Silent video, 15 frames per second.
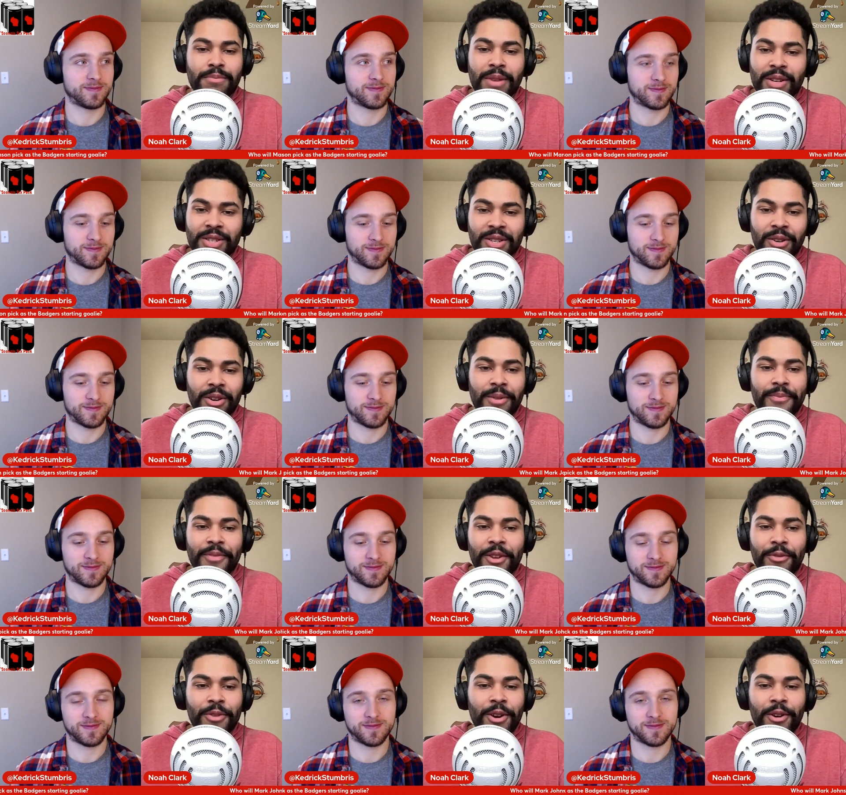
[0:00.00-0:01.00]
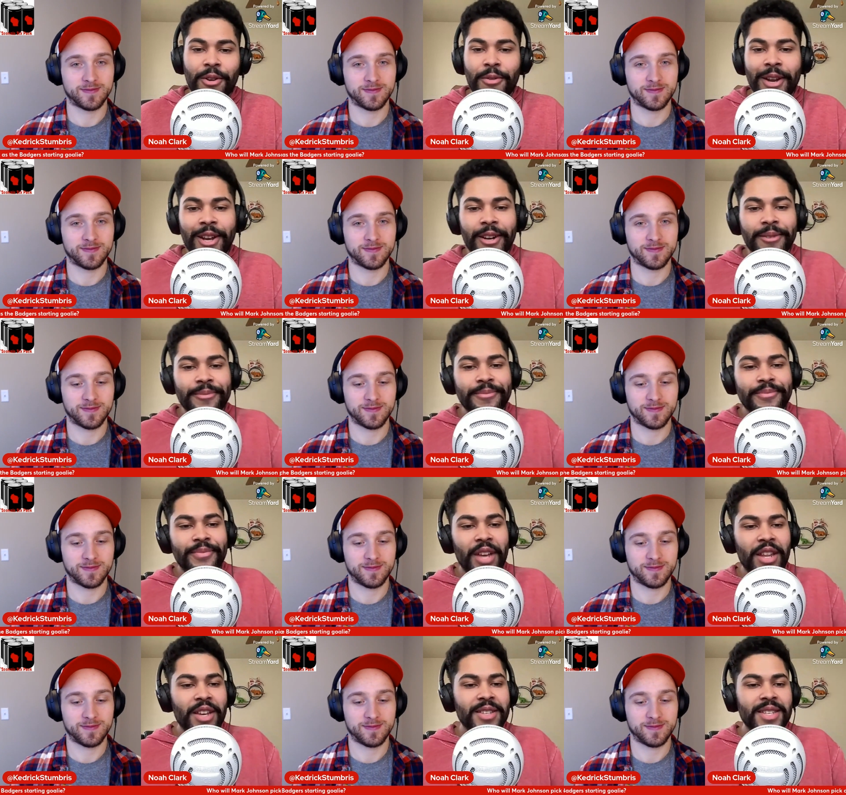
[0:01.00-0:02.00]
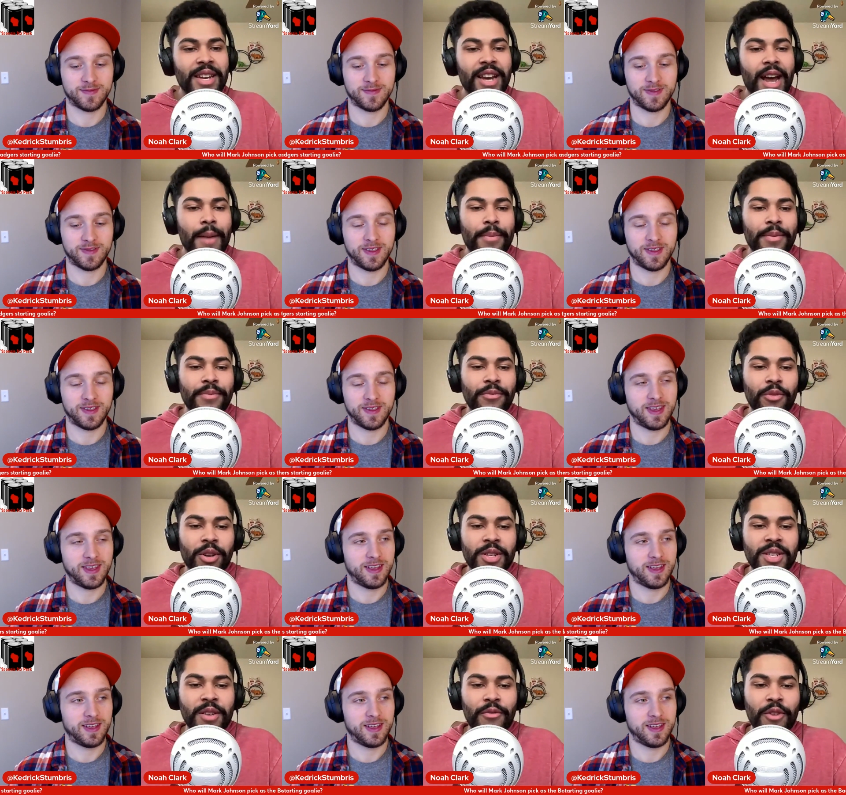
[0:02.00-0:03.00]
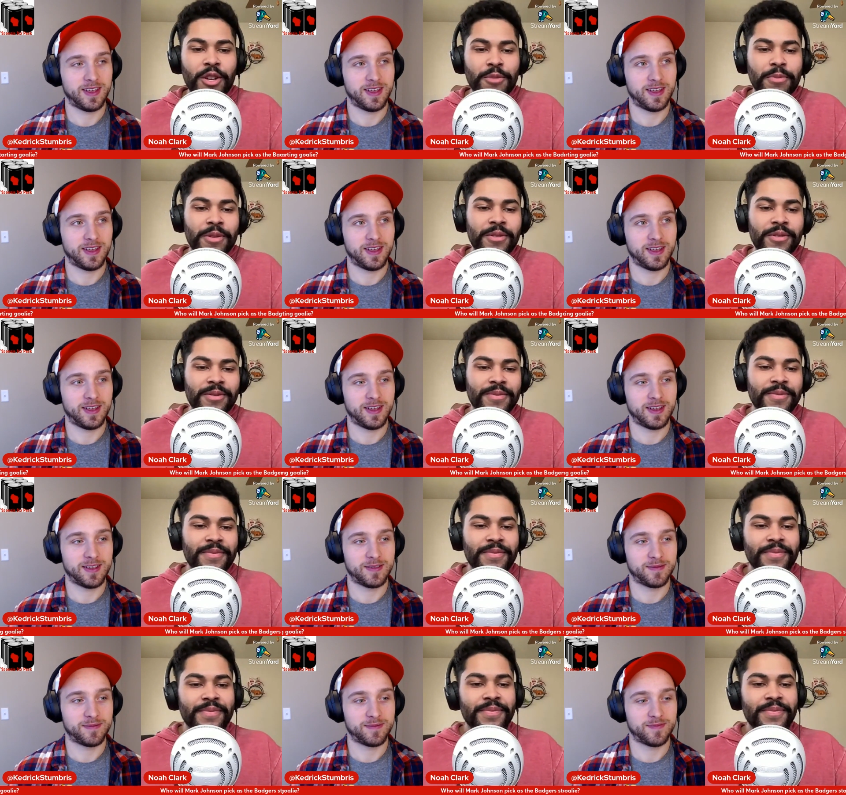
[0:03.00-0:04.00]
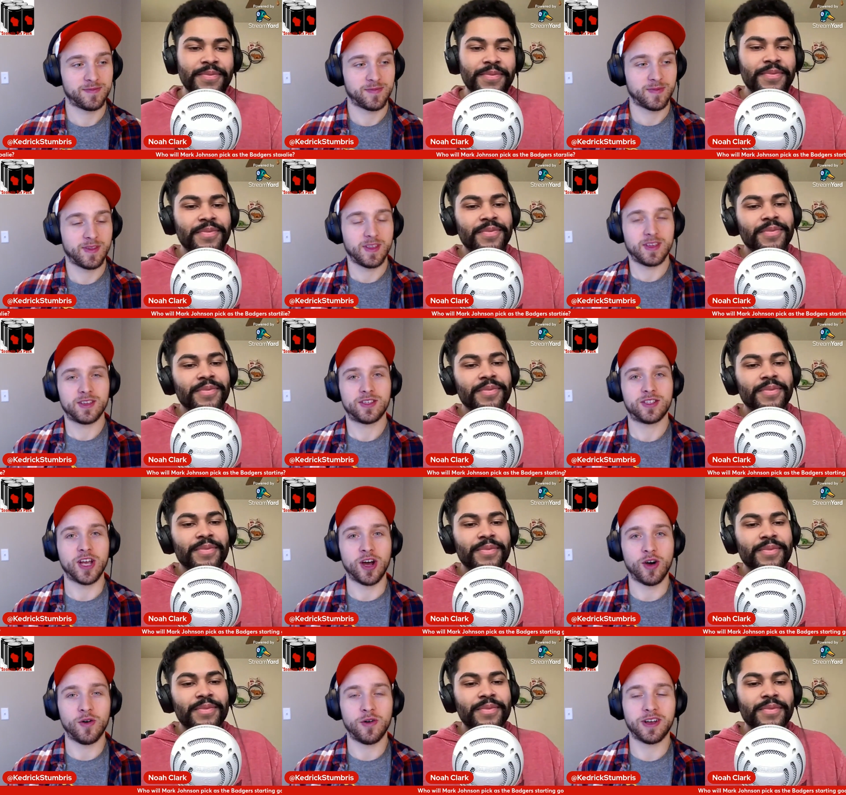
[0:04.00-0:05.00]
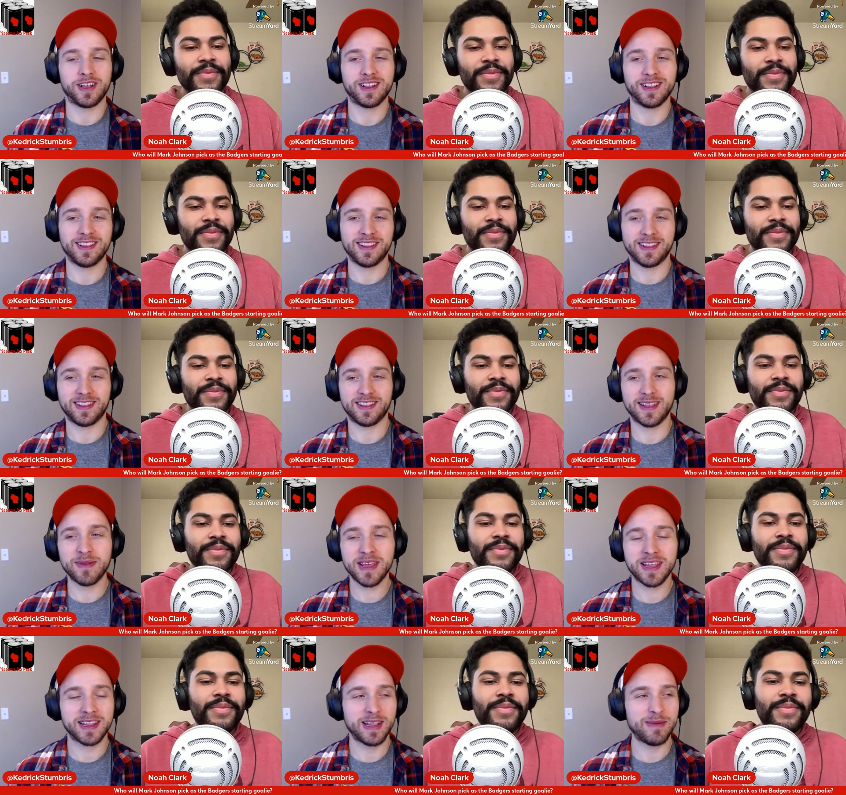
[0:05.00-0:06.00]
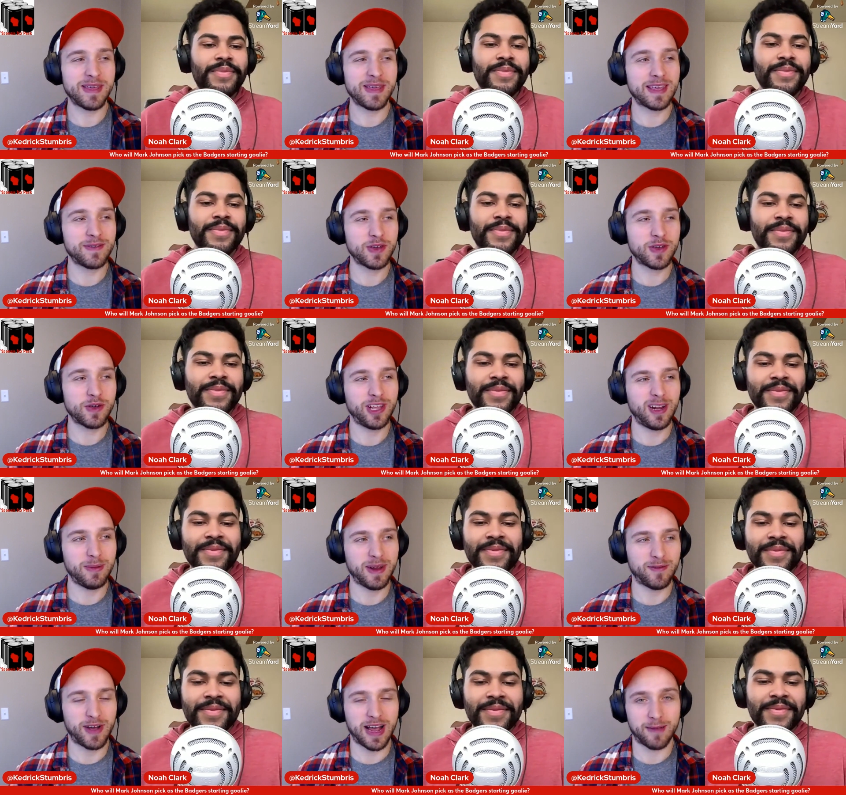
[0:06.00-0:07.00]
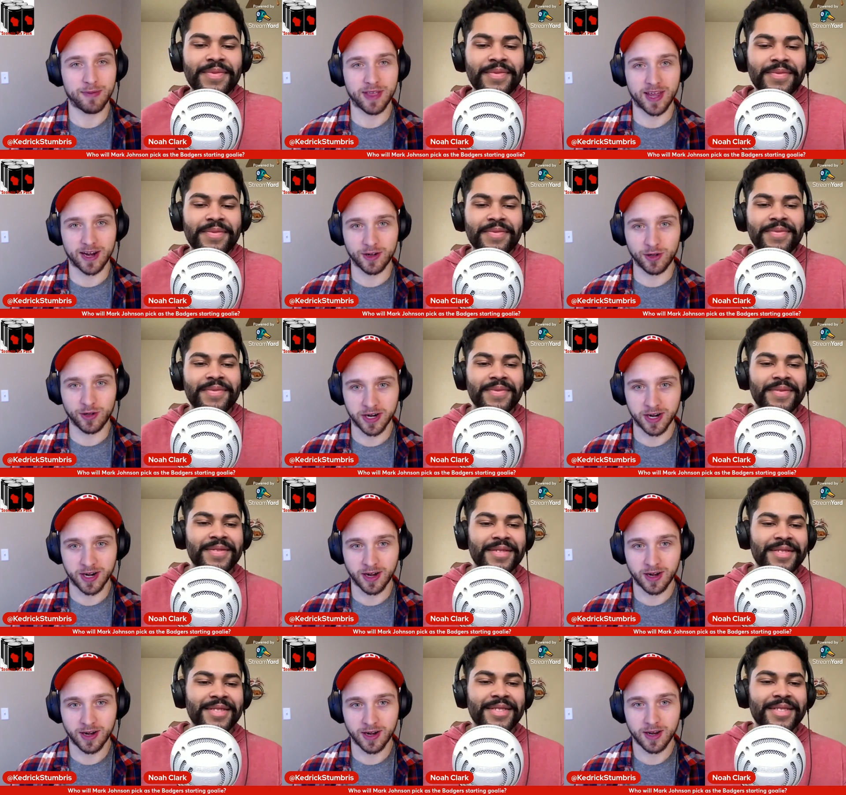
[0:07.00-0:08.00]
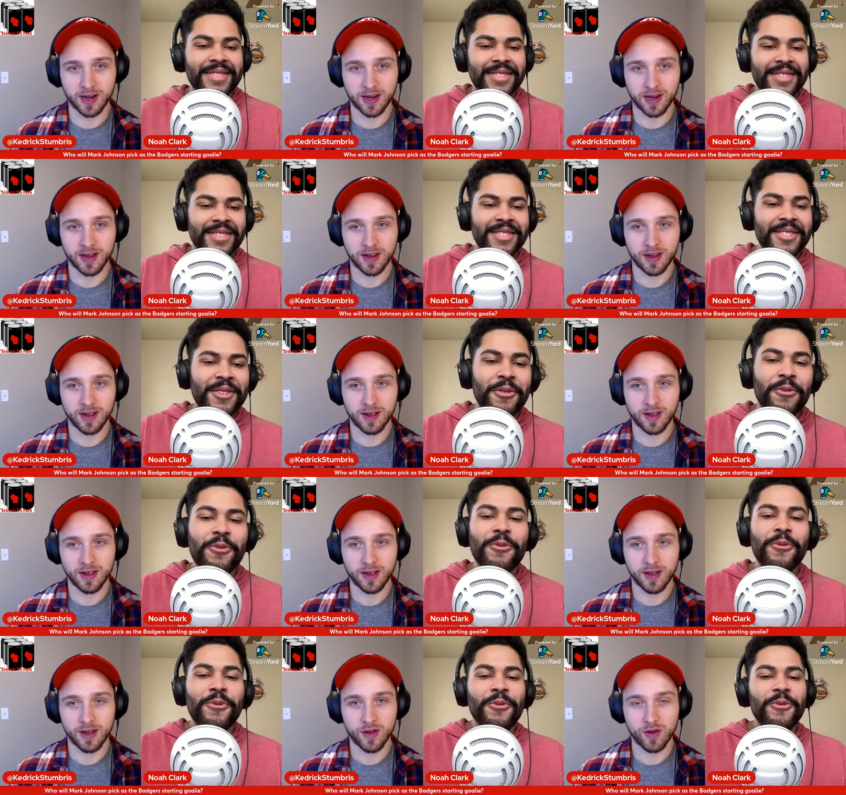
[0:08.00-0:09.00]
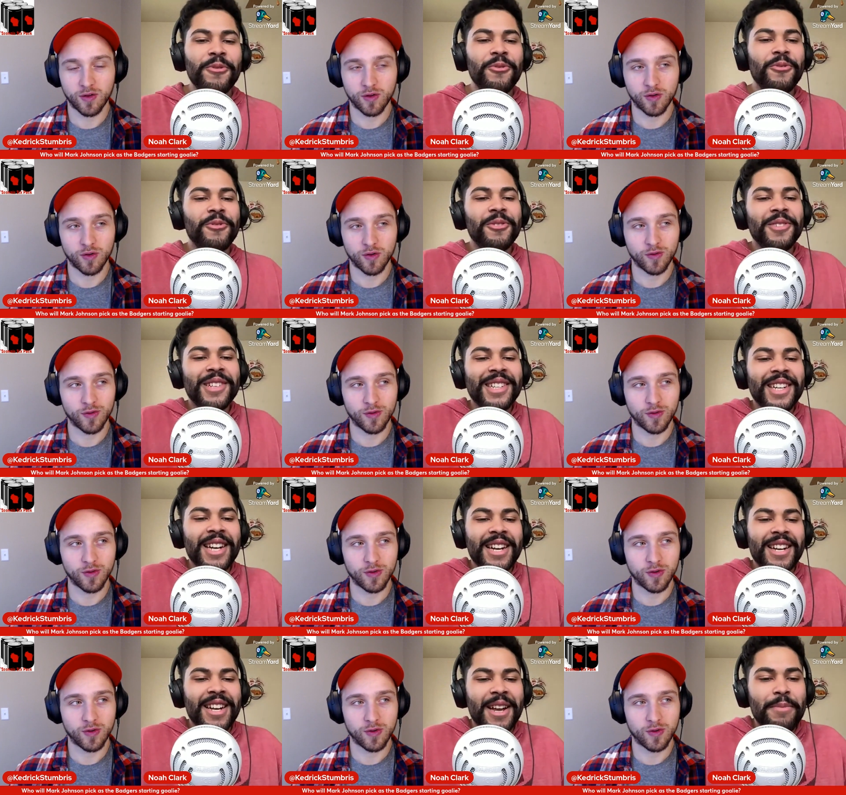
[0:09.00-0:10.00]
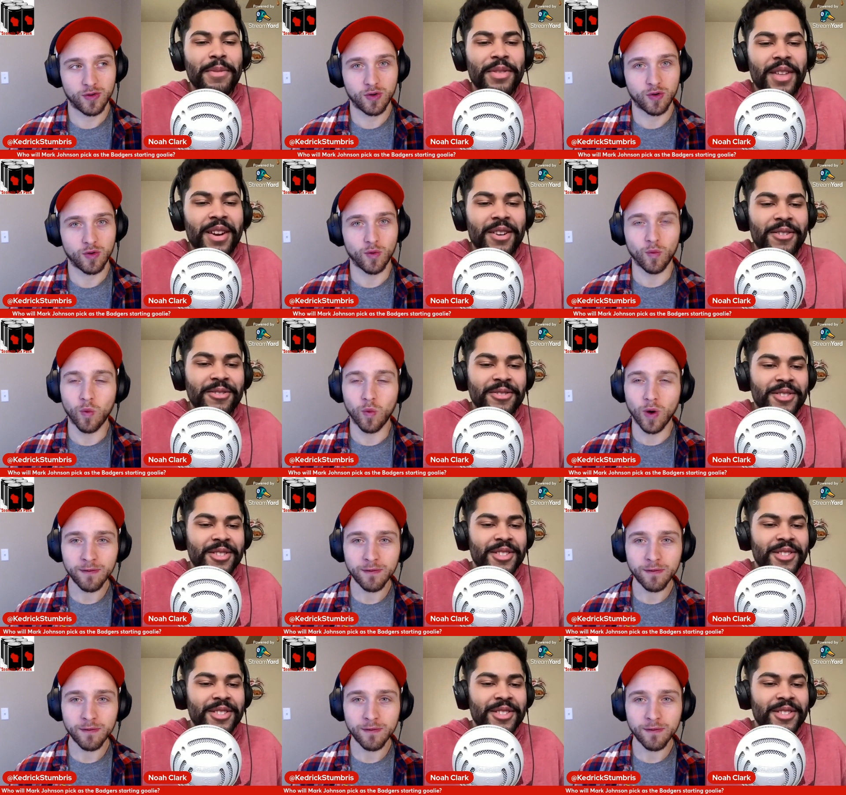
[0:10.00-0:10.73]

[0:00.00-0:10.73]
Speaker 1: Minnesota in Ritter Arena. I think it's going to happen. We're going to see a freshman. So
Speaker 2: let me give you a little bit of a hypothetical here. Ooh, hypothetical. What